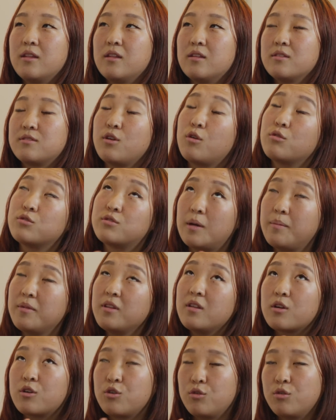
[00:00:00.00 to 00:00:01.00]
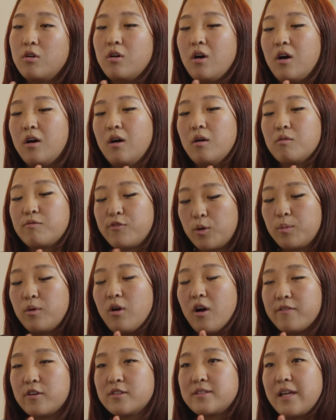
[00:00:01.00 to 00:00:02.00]
so some of the Google verbal
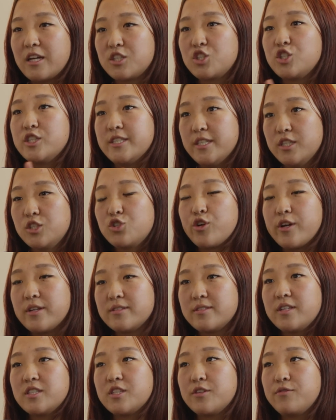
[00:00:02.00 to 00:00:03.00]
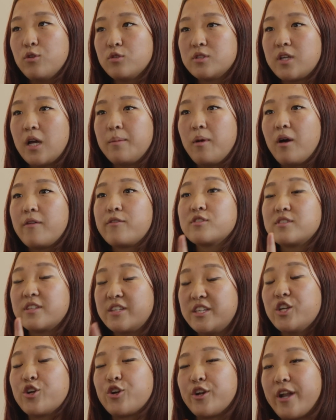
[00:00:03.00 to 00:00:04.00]
offers actually did translate to full-time offers a
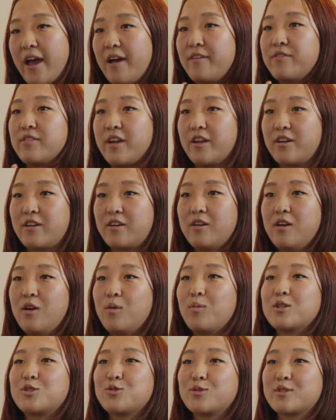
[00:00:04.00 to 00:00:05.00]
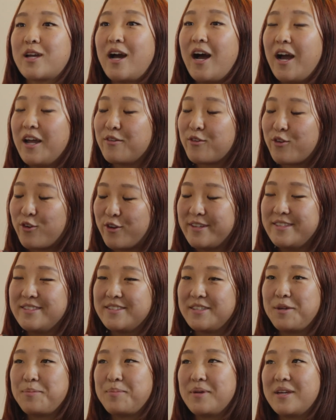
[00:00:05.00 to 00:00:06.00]
year and a half later, which was kind of
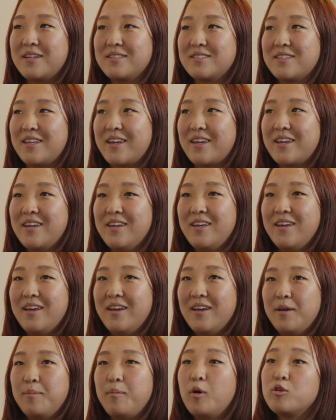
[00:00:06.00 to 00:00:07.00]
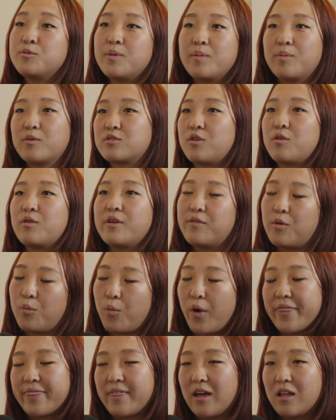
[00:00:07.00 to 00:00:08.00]
crazy because like most people don't even
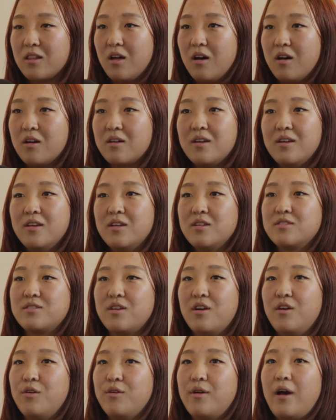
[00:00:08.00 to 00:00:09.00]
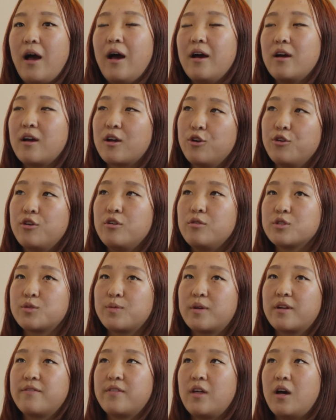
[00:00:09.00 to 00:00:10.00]
wait that long. So Google was
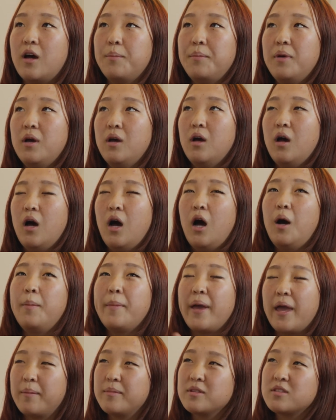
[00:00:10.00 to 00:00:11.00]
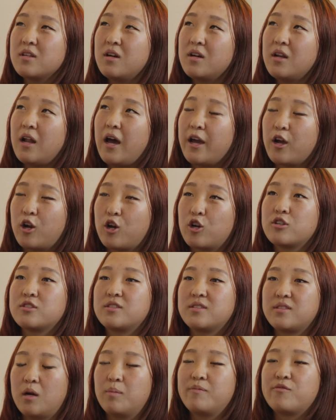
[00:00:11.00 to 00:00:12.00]
one of them. Um, Amazon, I heard
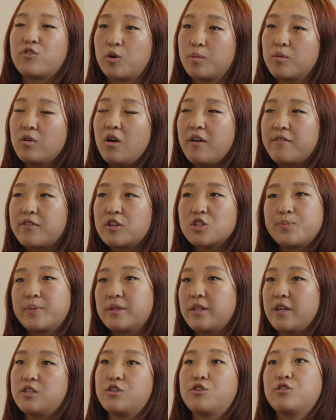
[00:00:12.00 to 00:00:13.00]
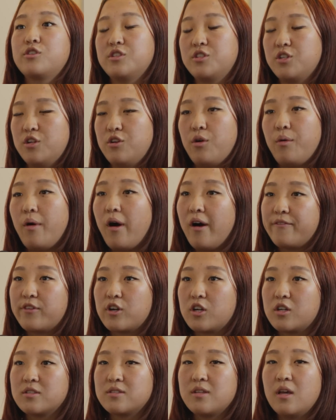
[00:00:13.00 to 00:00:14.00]
some verbal offers, but they turned into no
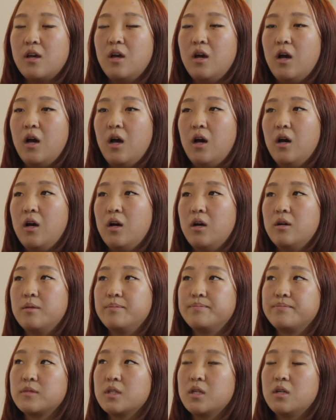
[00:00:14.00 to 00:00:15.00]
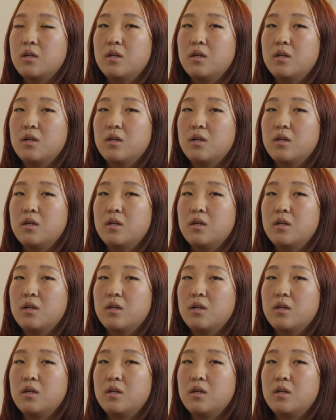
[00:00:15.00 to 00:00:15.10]
offers. Um,